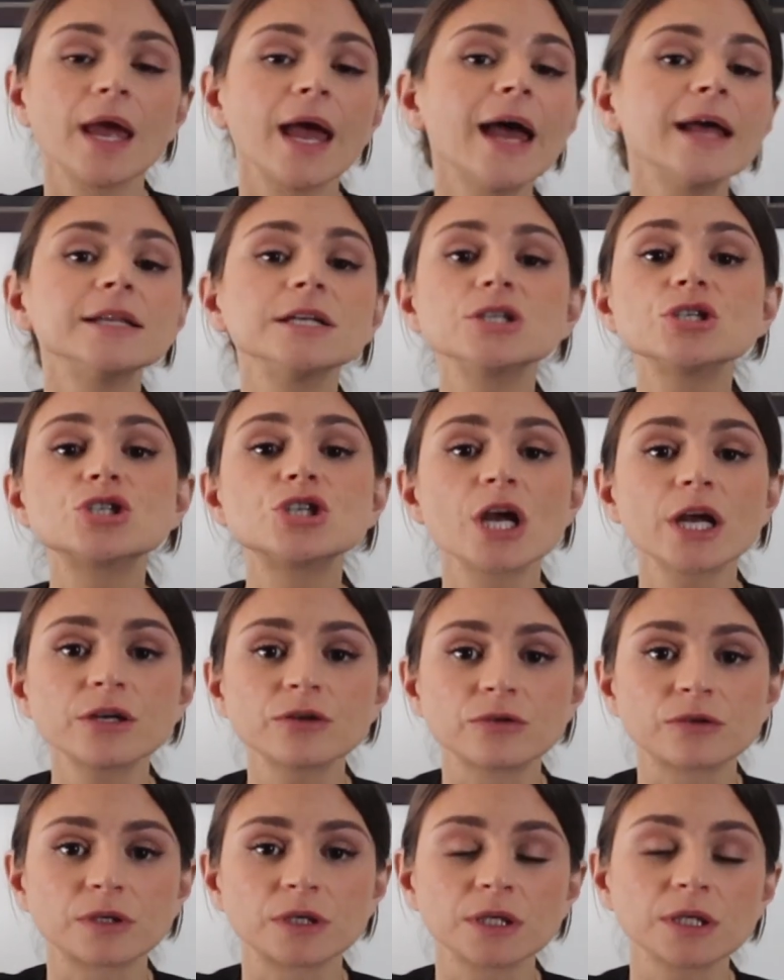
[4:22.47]
And in
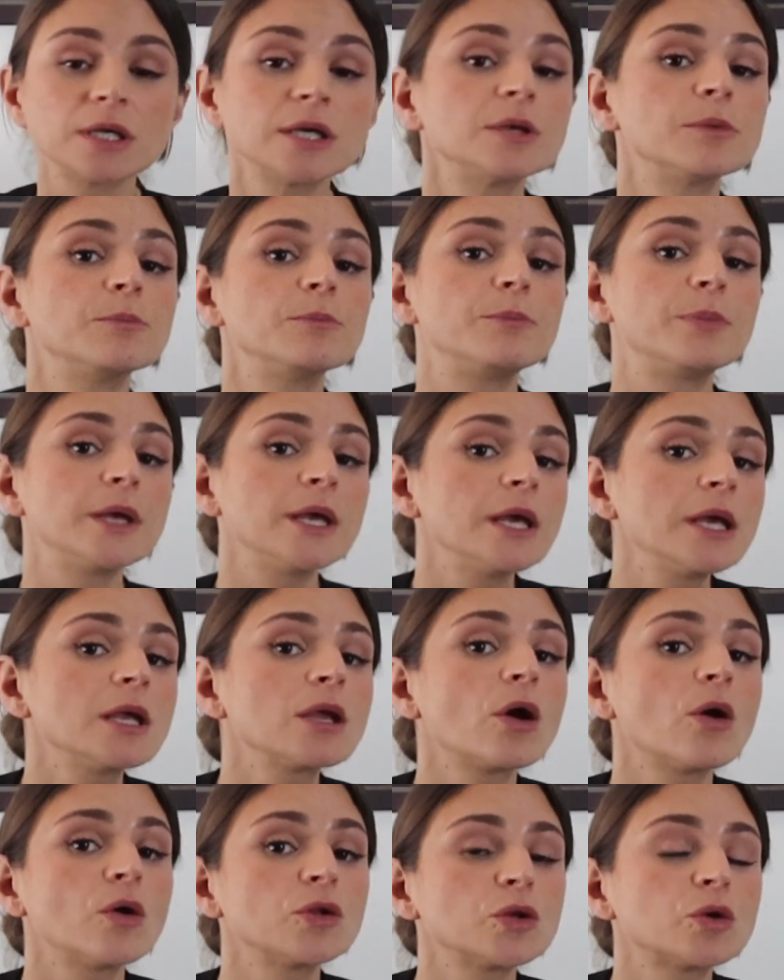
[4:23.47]
general,
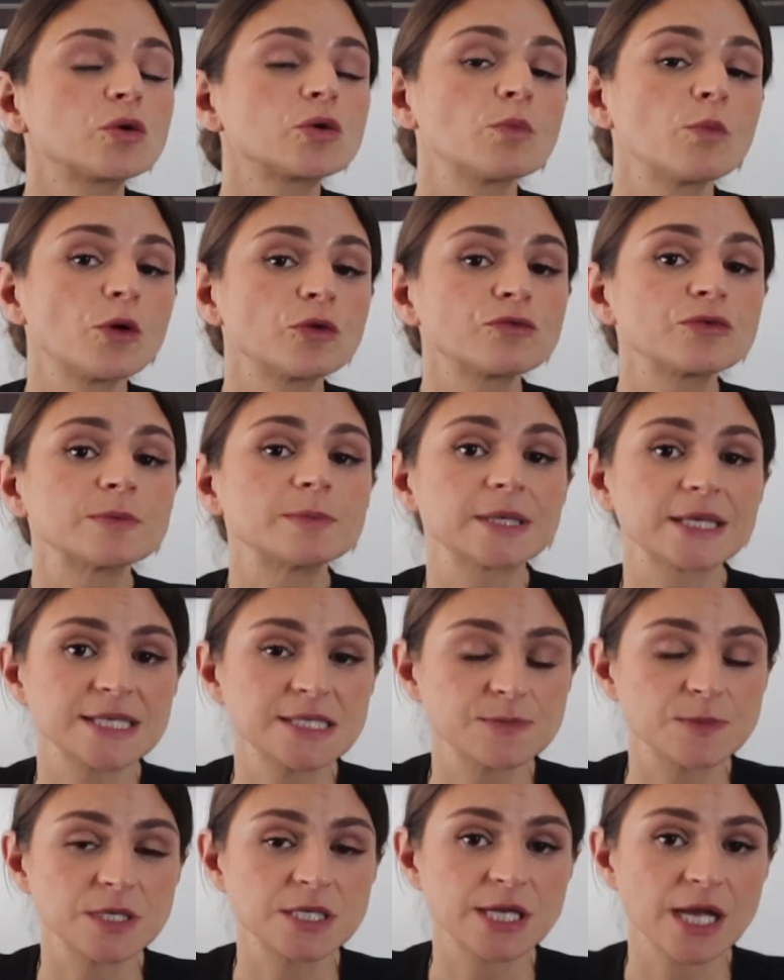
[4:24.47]
being on hormone
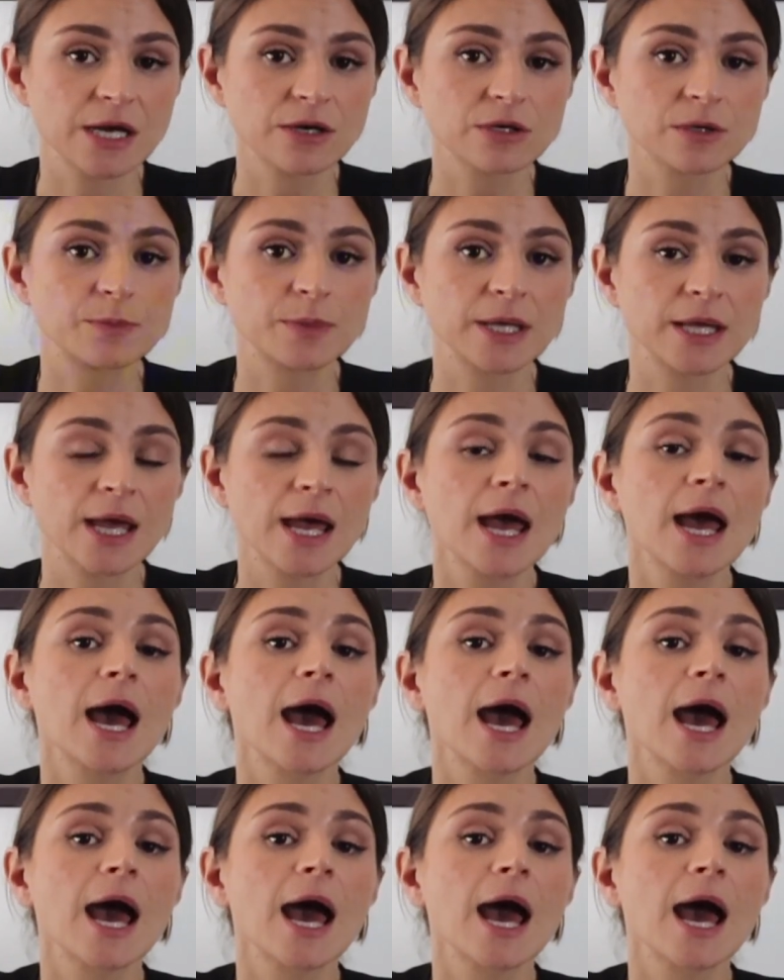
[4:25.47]
replacement therapy